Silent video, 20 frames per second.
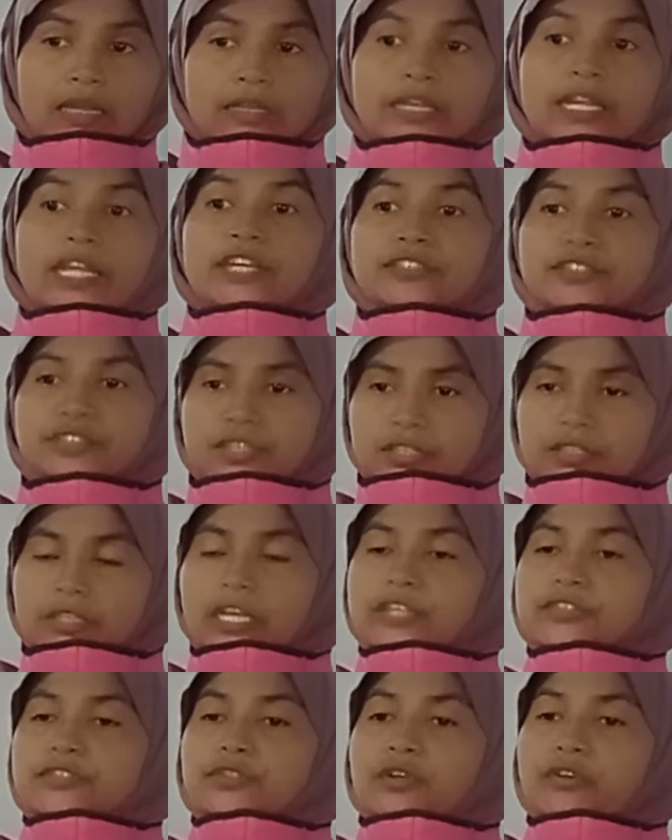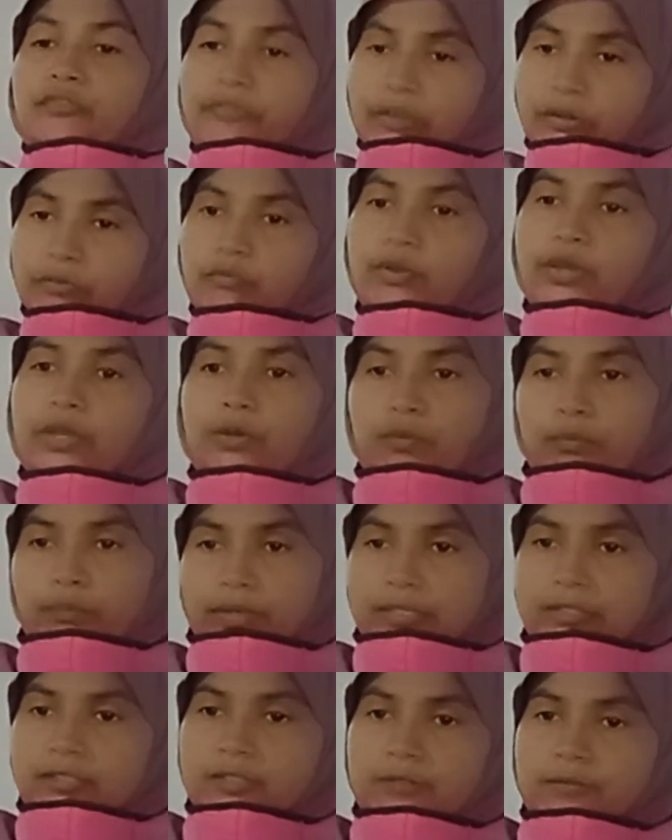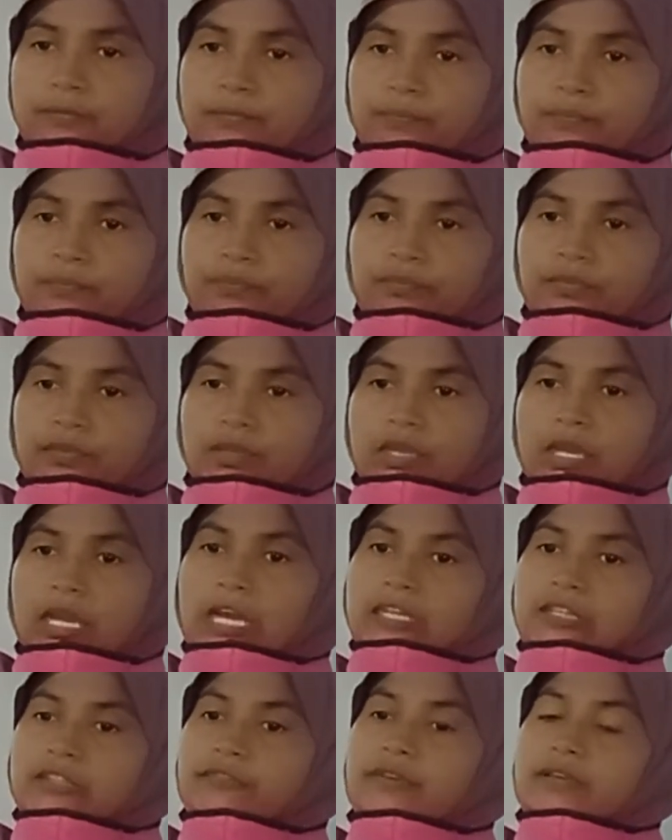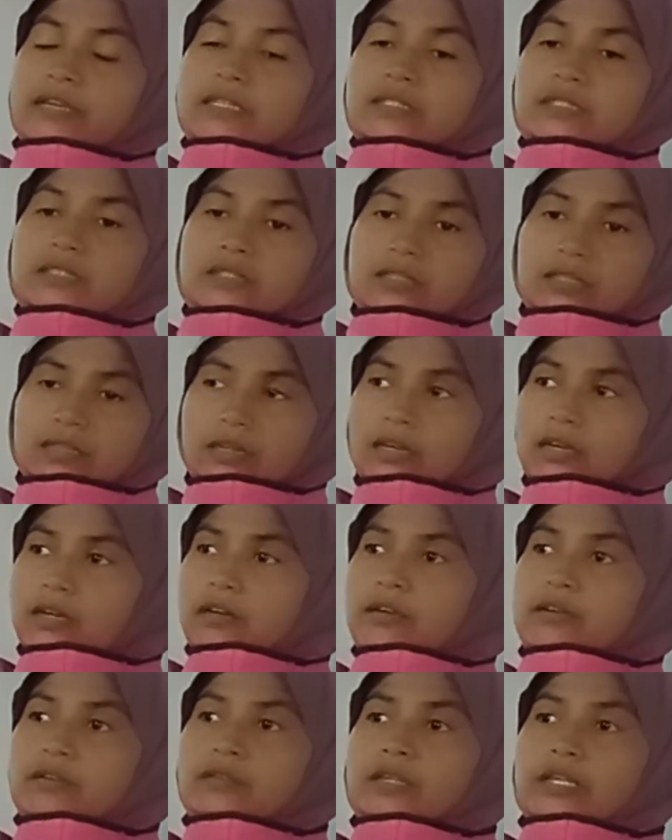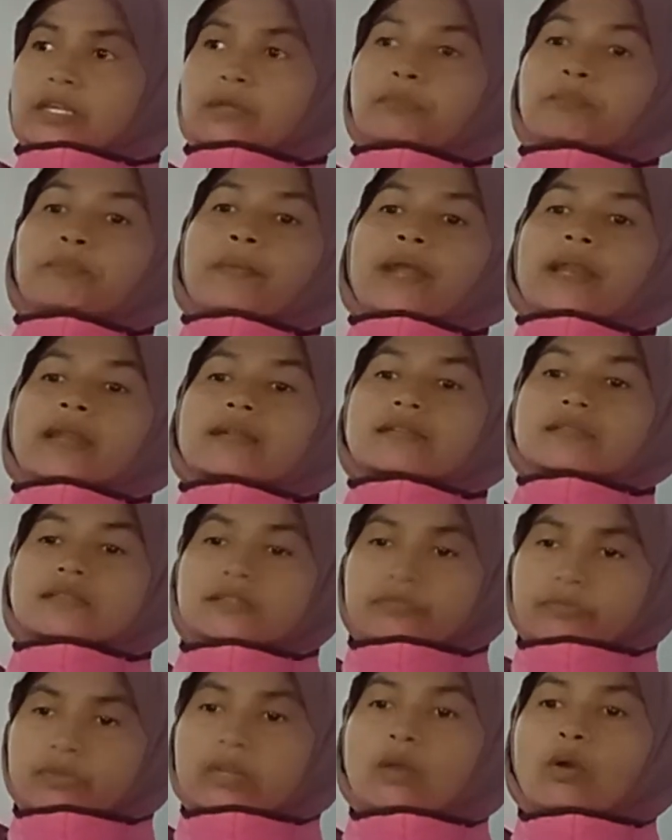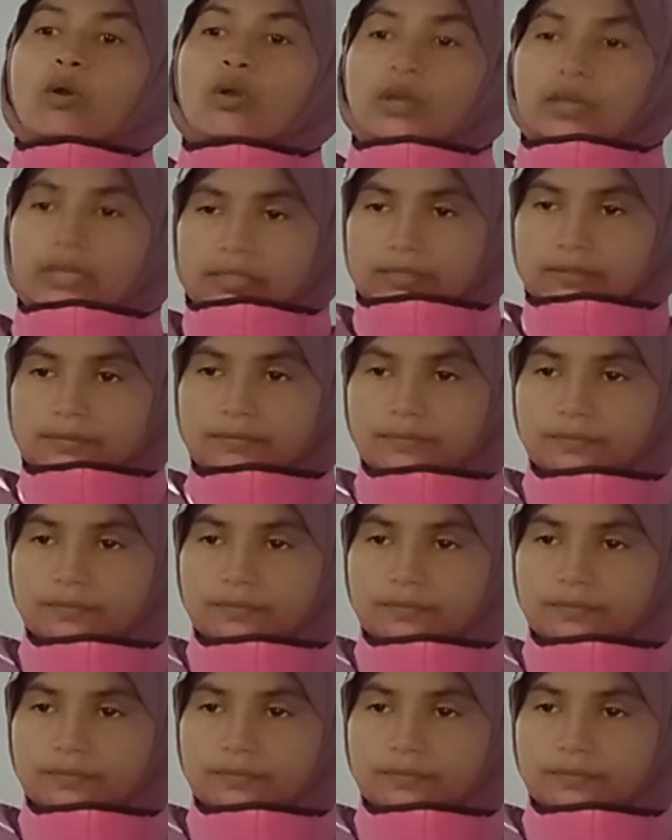nature of environment. Otherwise, the imbalance will occur.